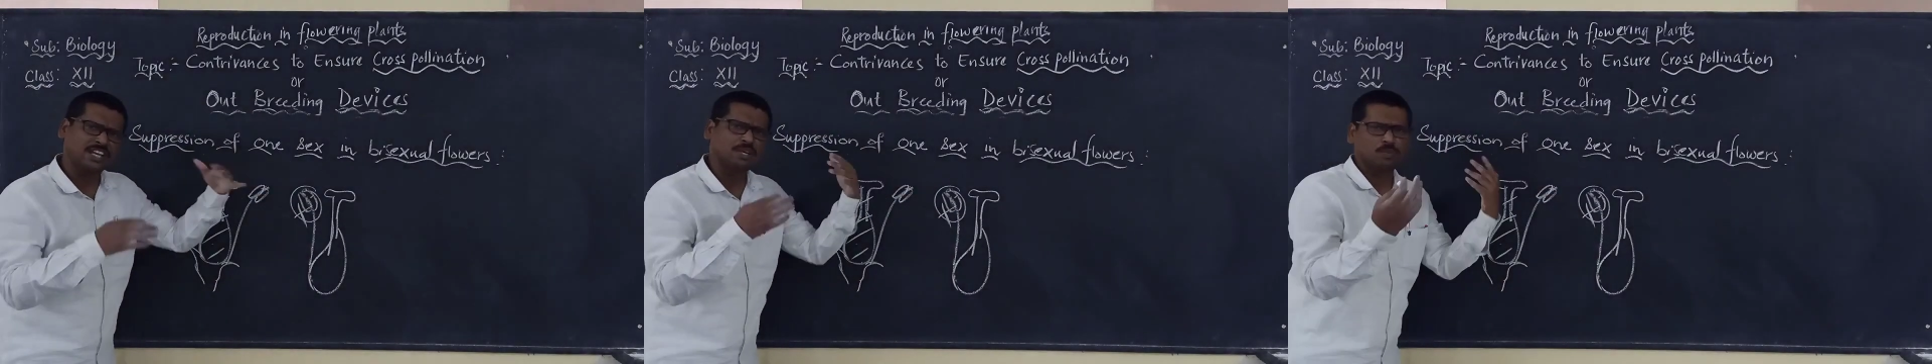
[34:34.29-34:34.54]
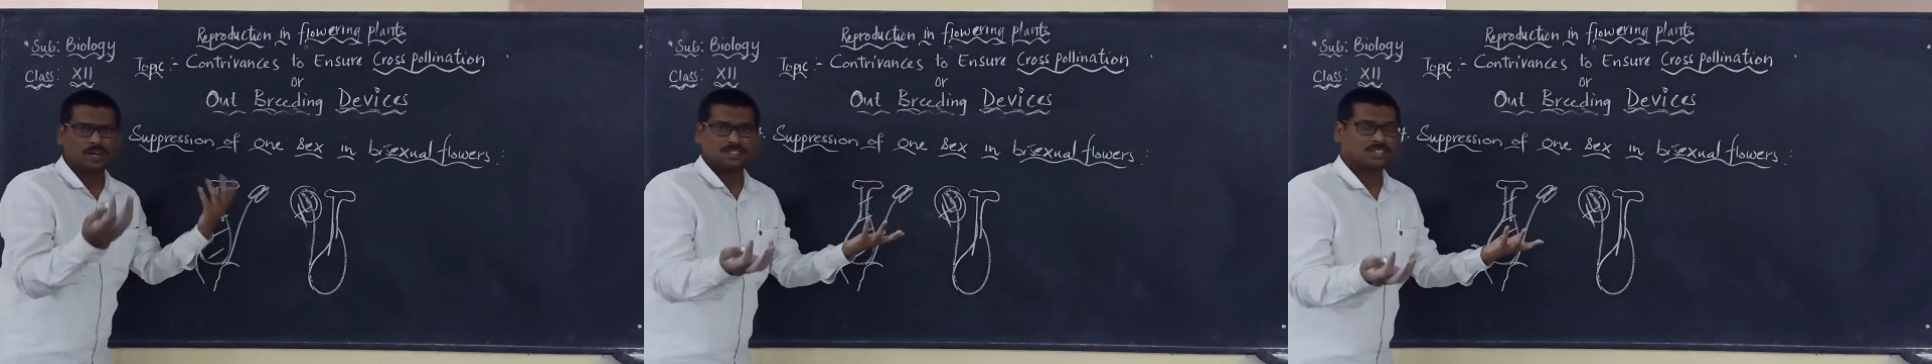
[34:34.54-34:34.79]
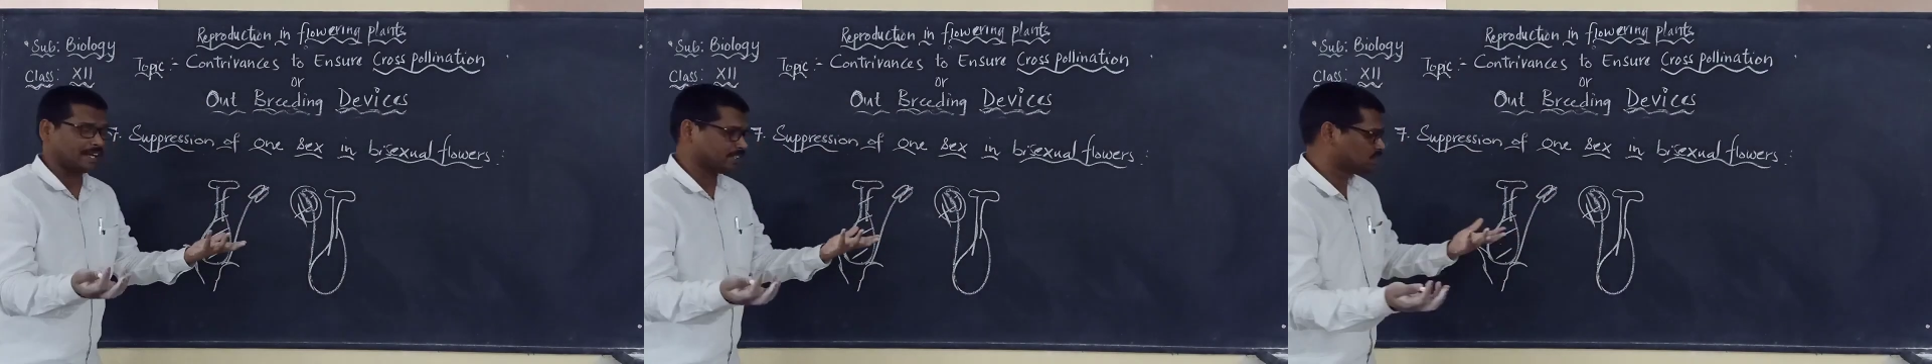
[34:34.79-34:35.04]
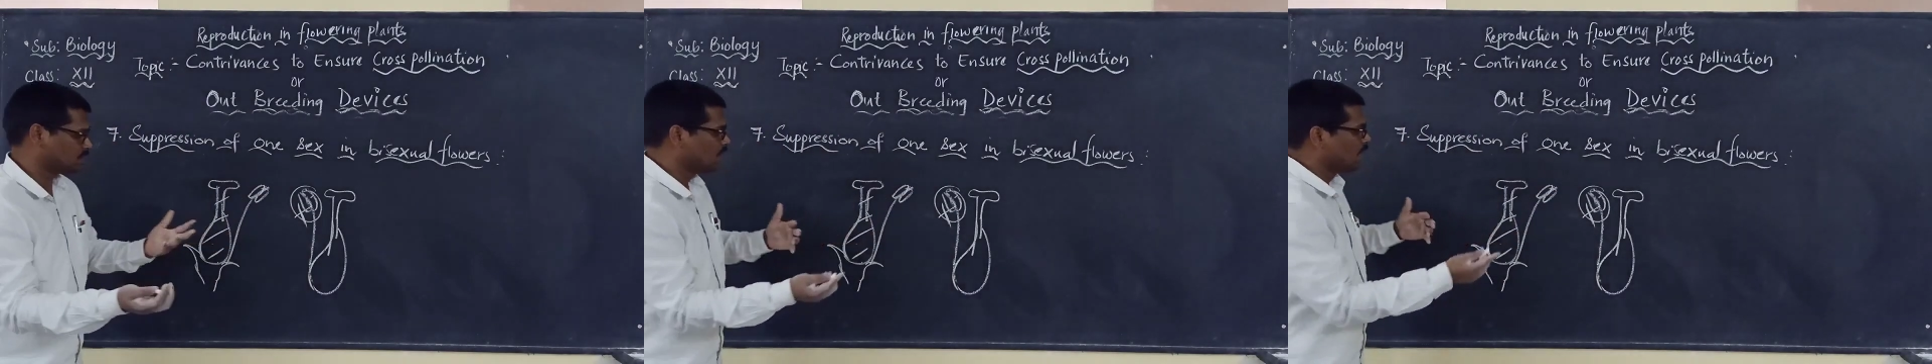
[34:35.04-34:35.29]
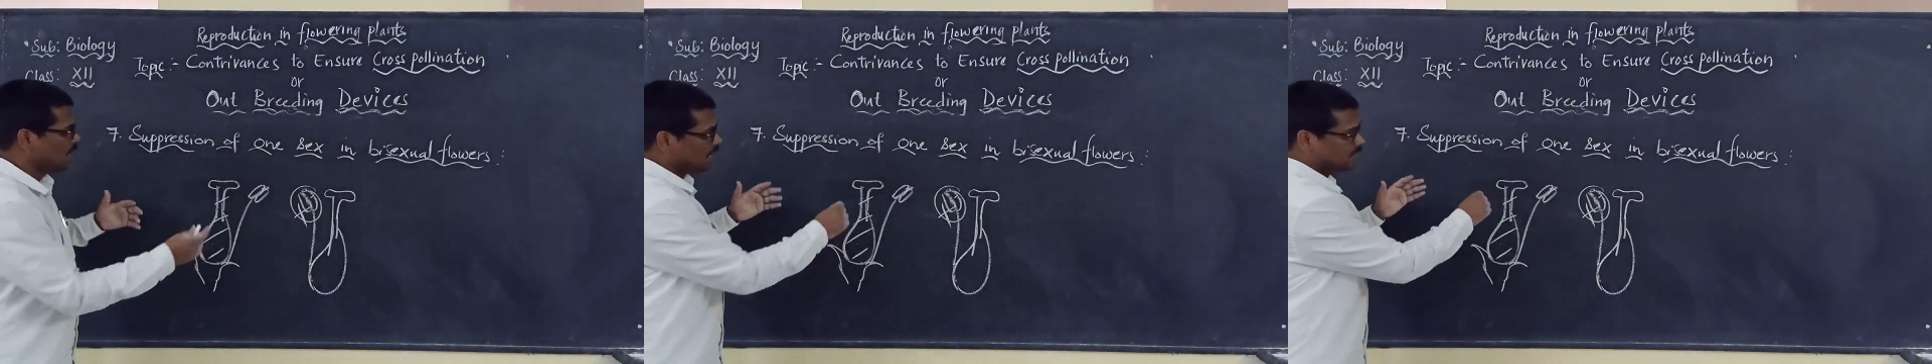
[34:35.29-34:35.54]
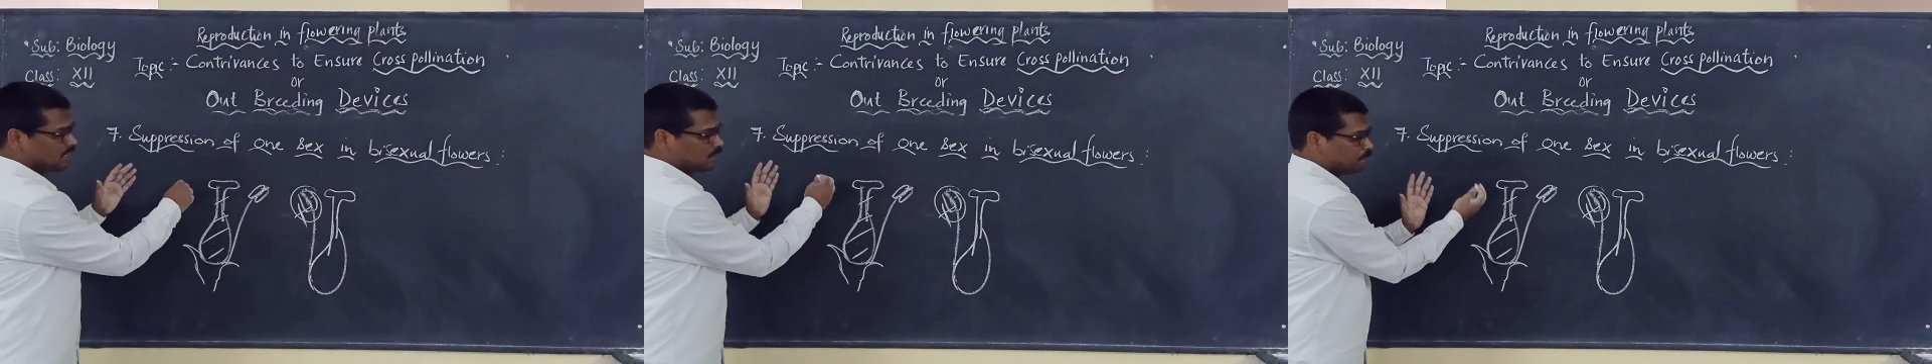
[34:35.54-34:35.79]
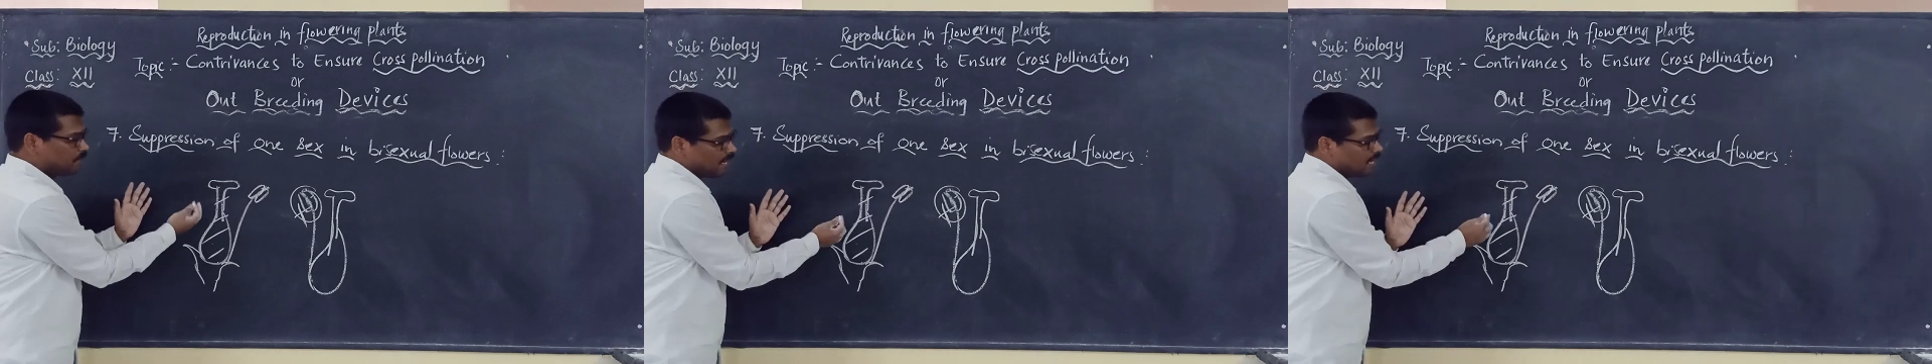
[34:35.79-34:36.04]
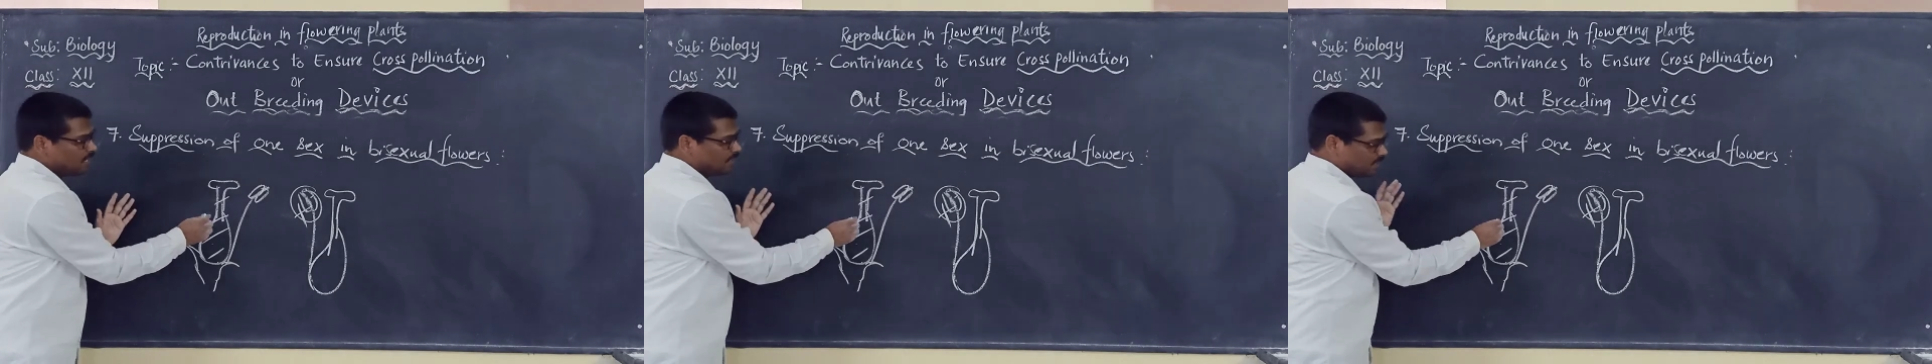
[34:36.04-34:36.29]
Any one sex. Either the
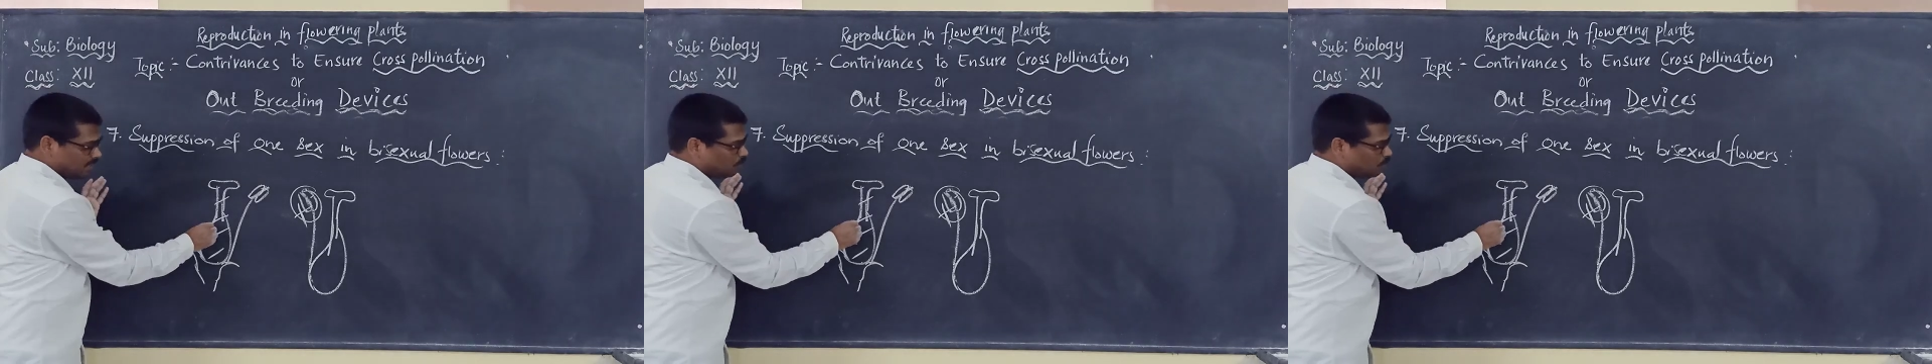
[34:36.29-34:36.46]
male,